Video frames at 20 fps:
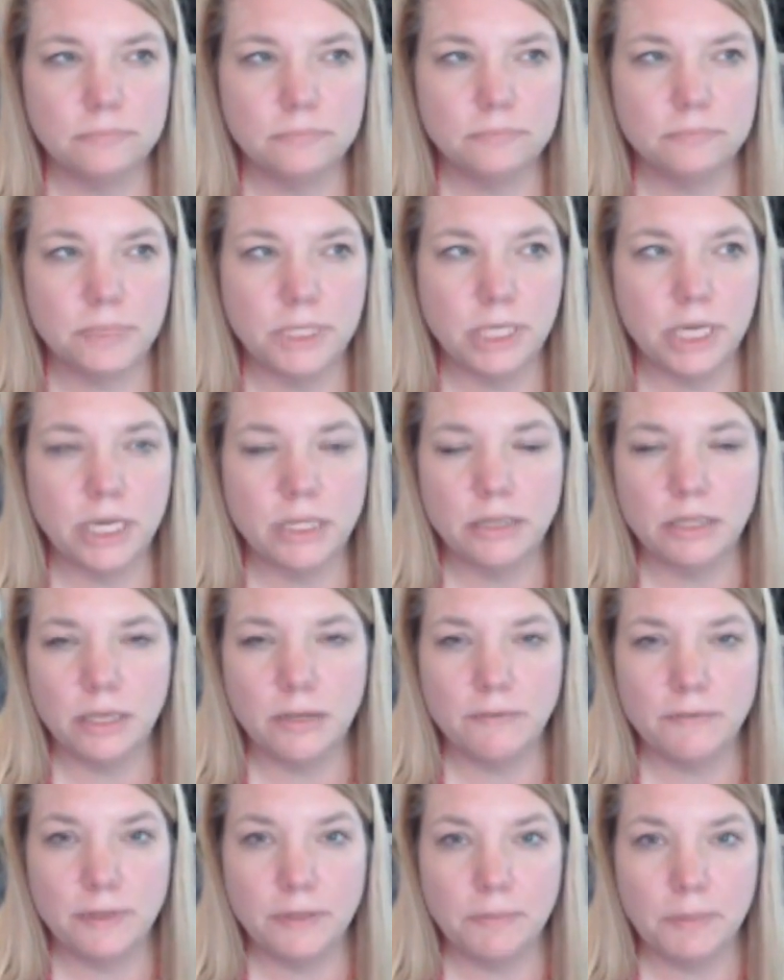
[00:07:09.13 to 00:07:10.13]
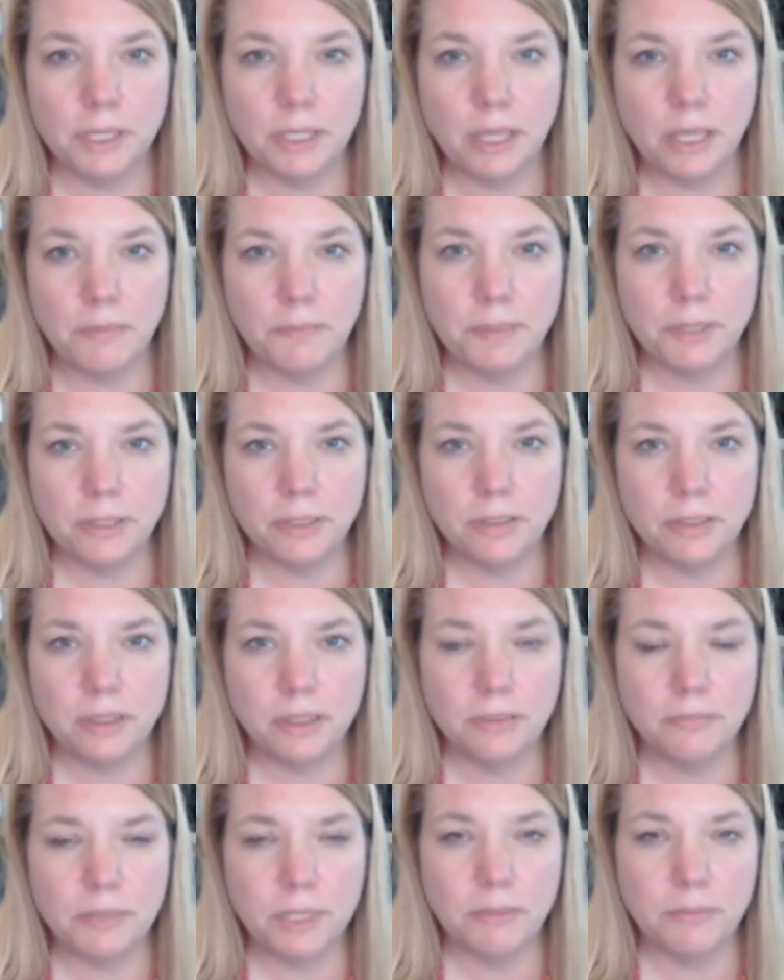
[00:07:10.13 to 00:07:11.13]
But I love the
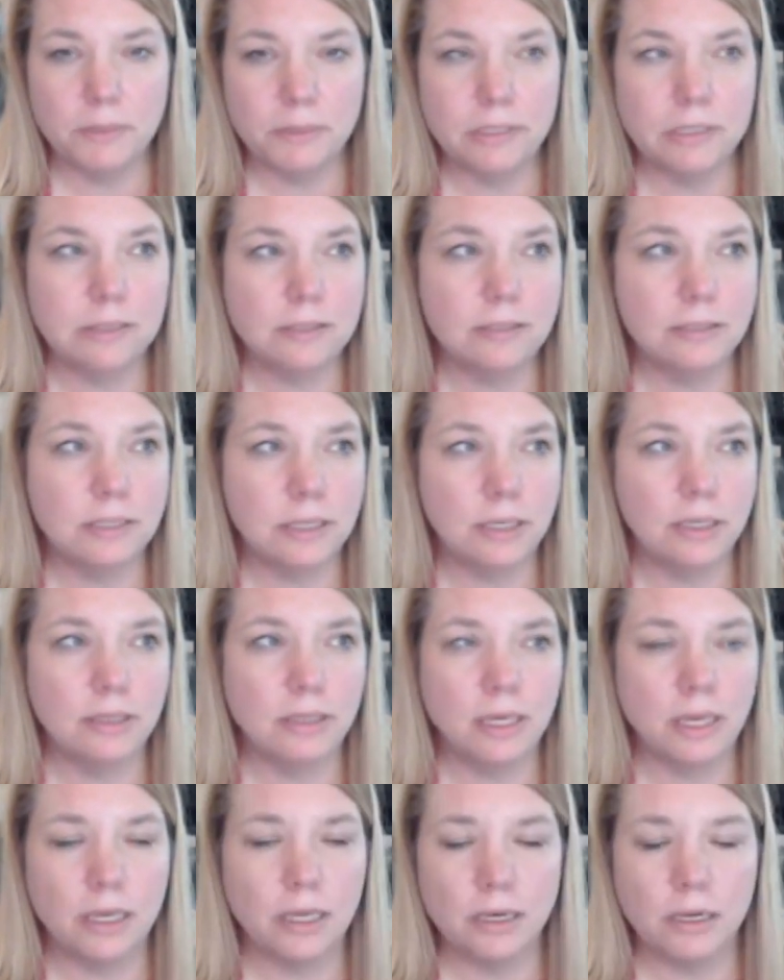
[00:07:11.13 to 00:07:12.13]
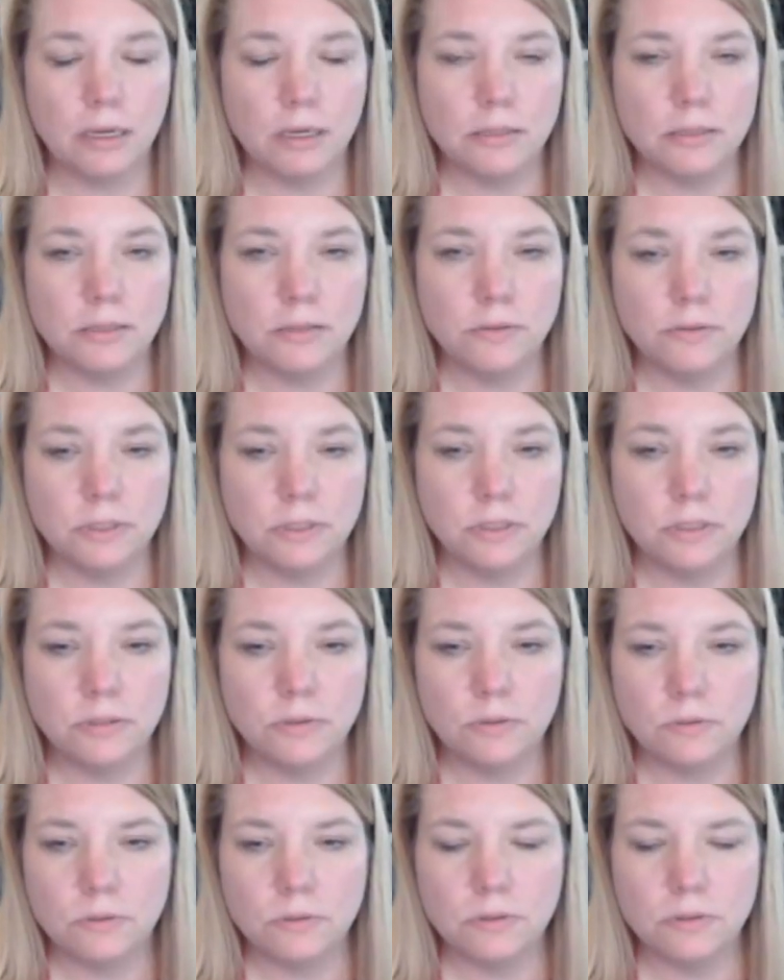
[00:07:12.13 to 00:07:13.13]
ability to be able to sync that also to
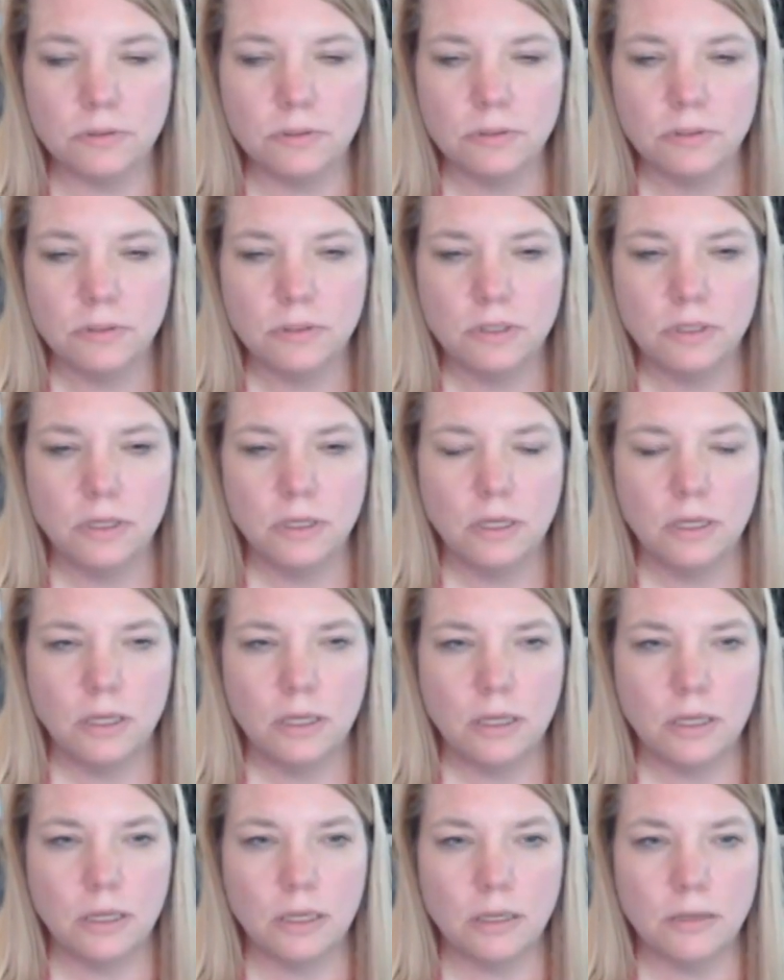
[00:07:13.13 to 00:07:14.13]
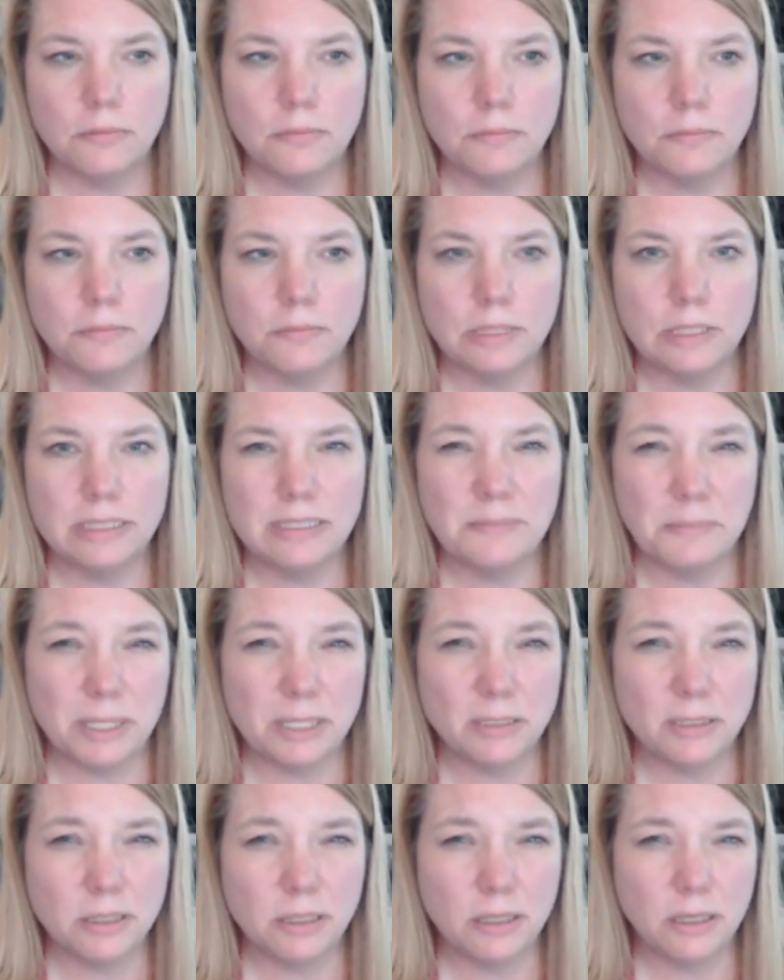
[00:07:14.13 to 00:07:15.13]
Google,
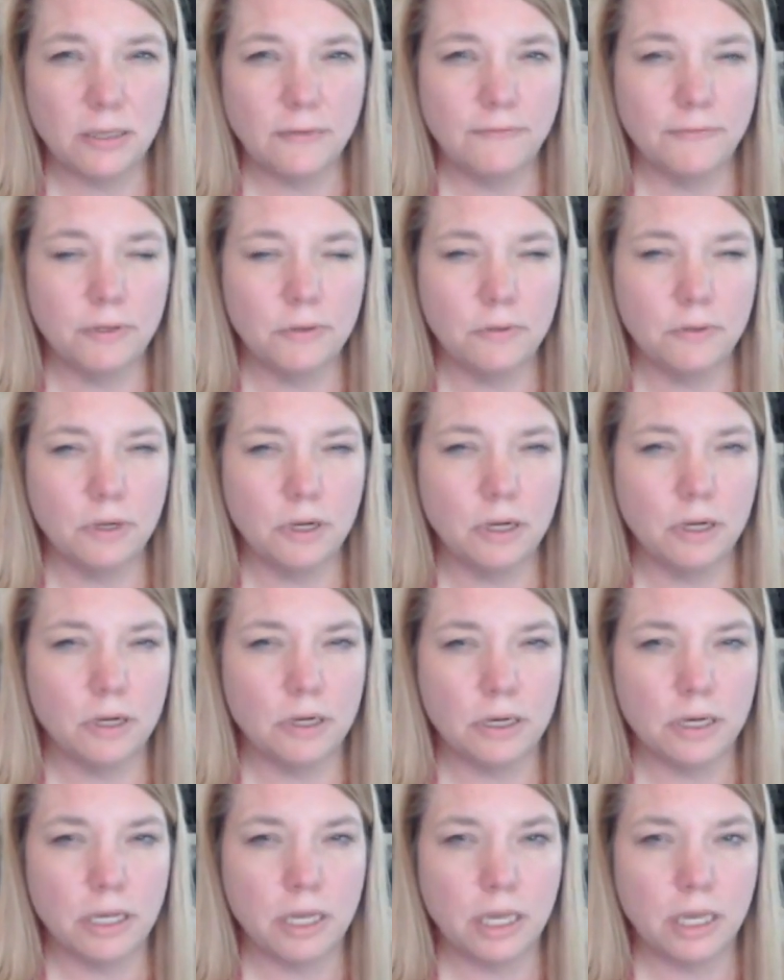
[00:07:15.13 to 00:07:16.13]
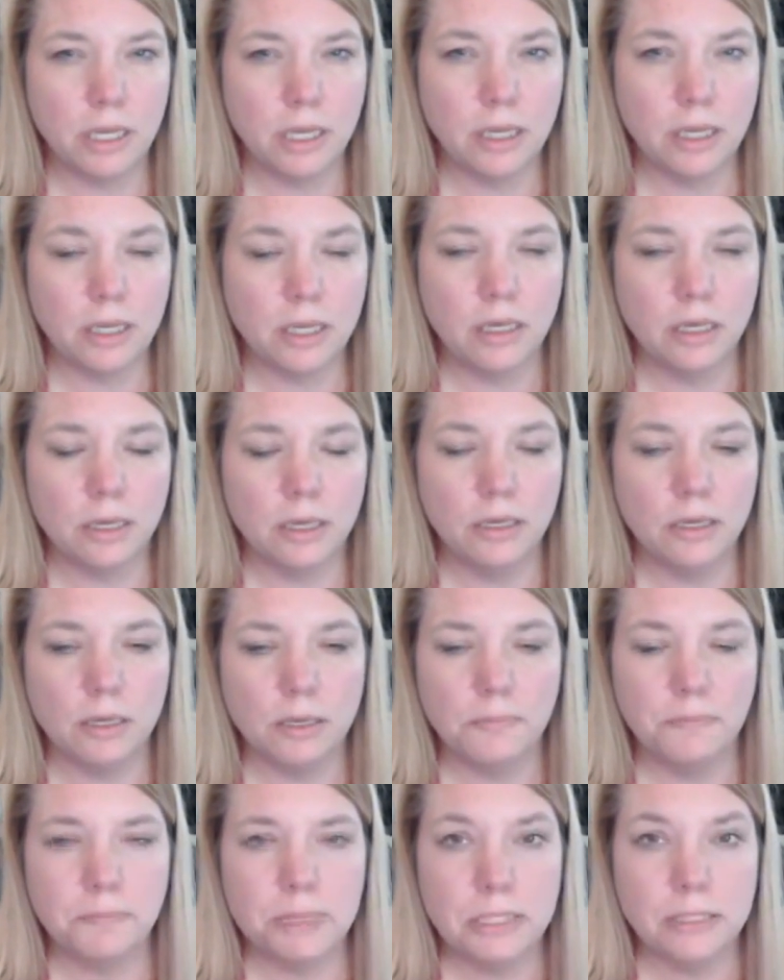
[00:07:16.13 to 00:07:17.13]
especially if you are a
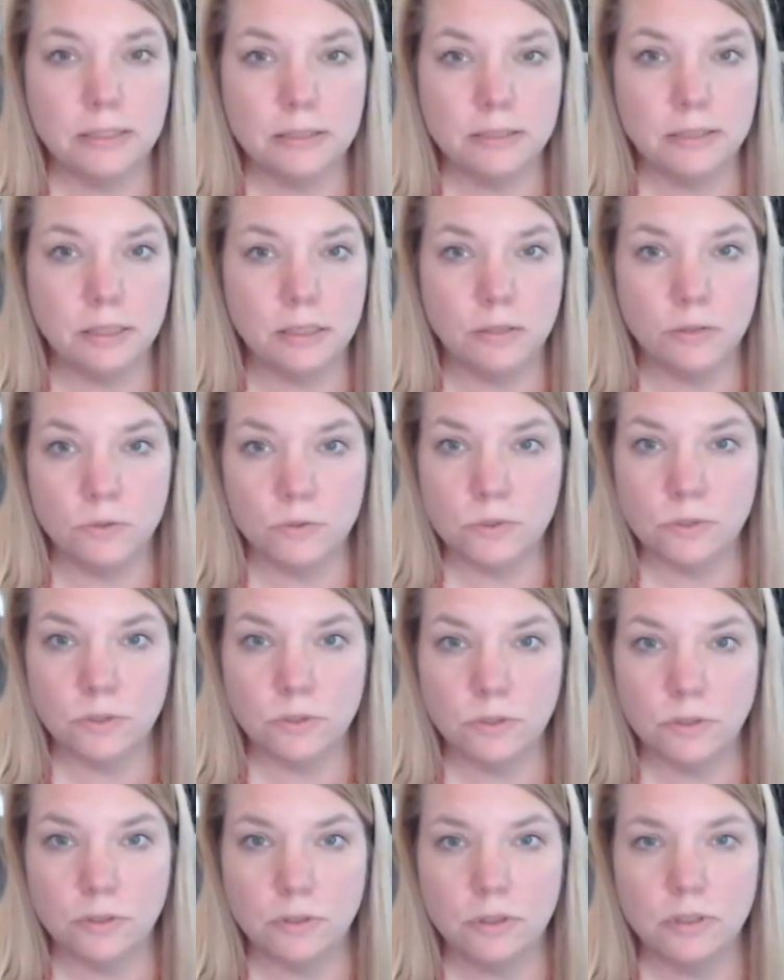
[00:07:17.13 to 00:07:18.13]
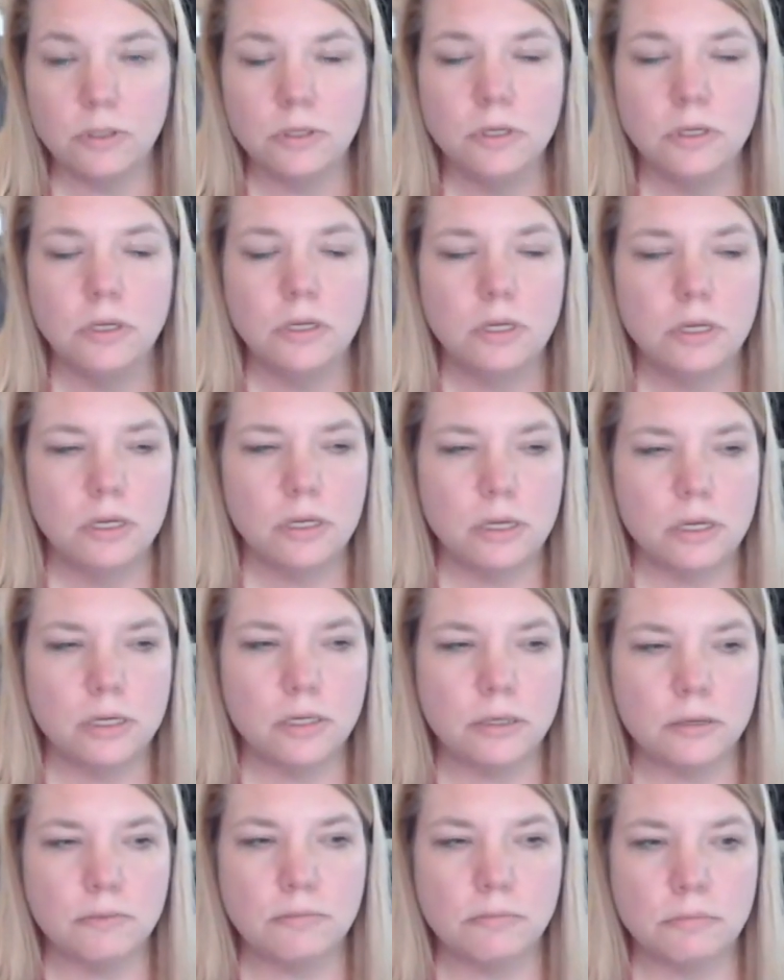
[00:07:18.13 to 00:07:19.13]
PC user,
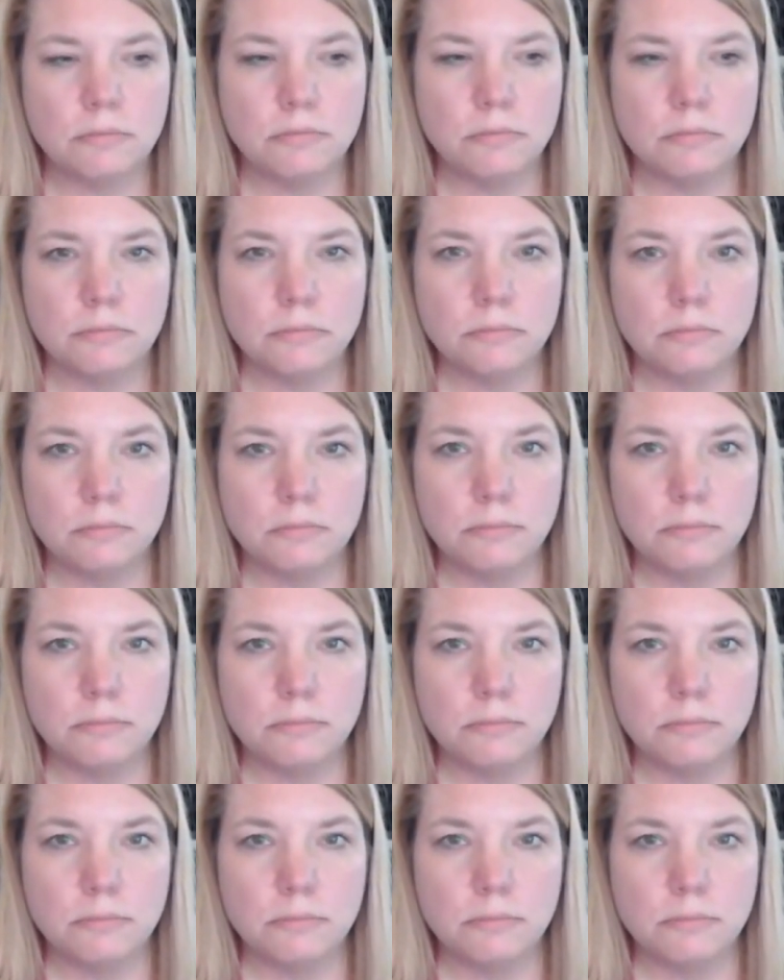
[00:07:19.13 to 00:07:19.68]
because